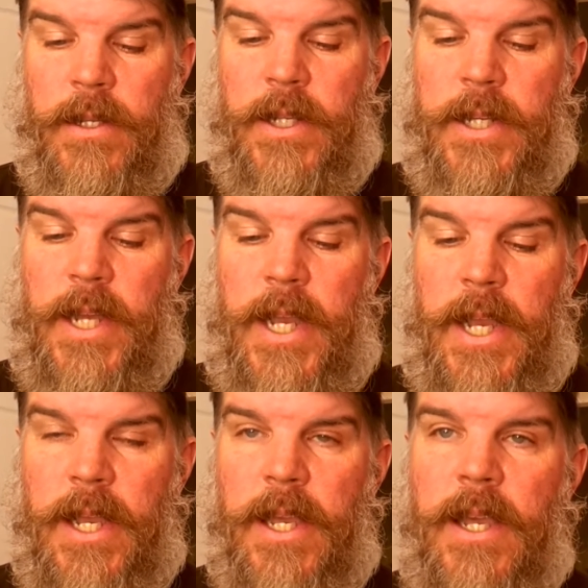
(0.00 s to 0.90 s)

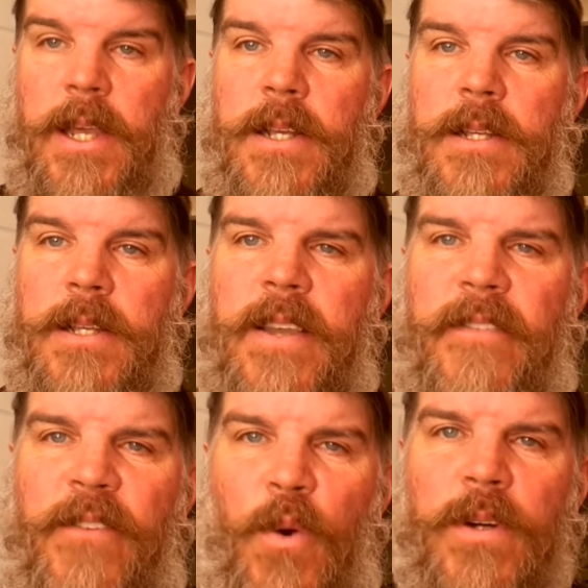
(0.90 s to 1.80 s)
Today is the
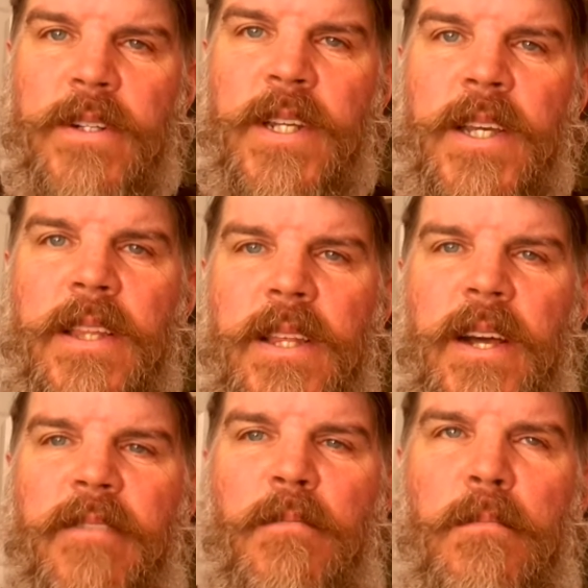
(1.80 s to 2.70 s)
14th
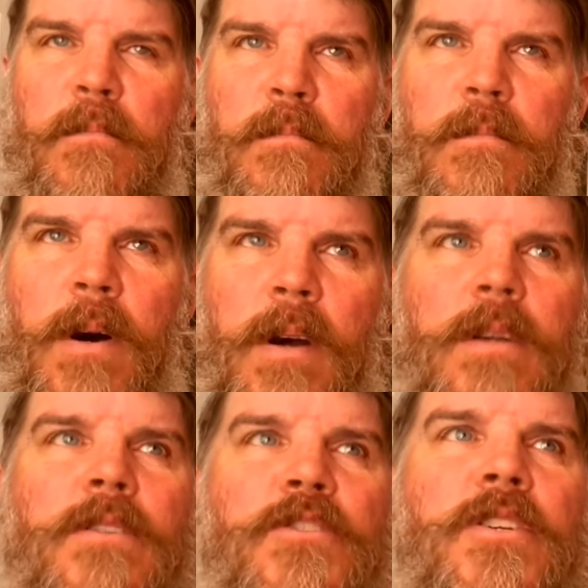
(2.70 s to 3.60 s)
of
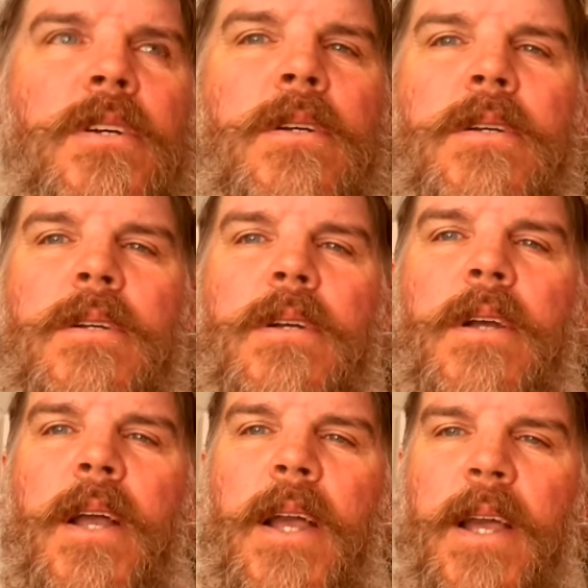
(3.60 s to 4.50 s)
March,
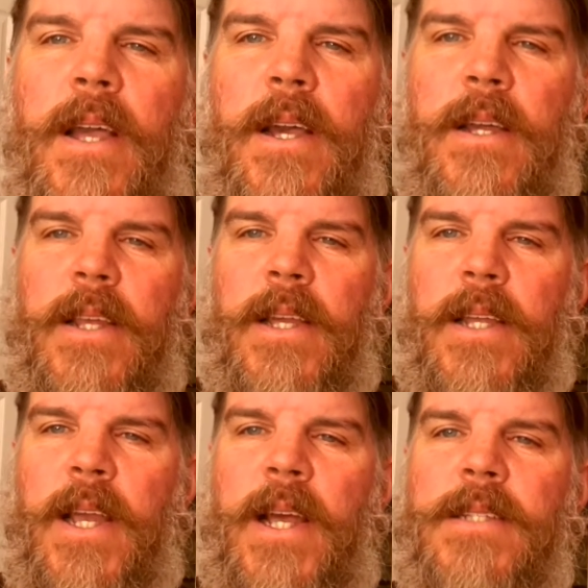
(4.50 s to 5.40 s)
and
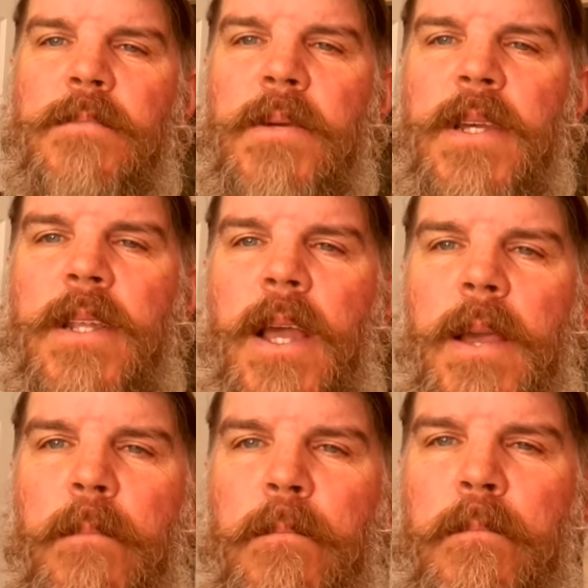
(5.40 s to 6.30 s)
it has
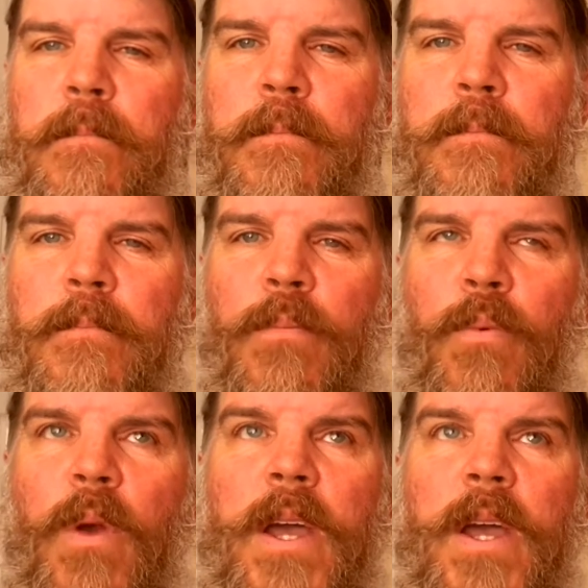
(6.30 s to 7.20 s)
been
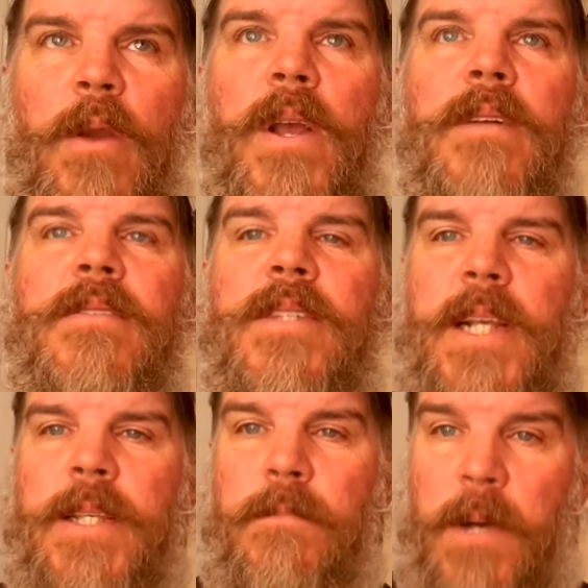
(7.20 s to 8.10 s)
right around
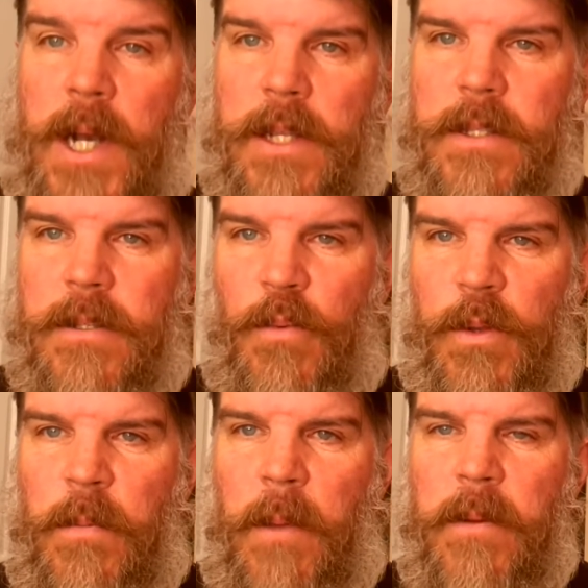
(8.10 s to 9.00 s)
6 months
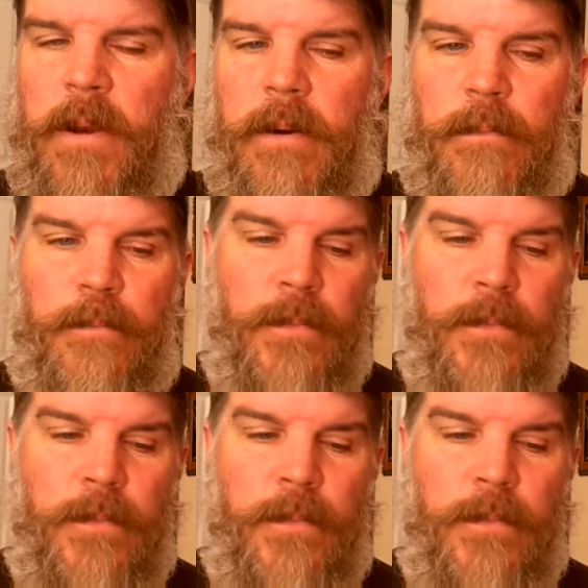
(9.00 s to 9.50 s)
with my beard.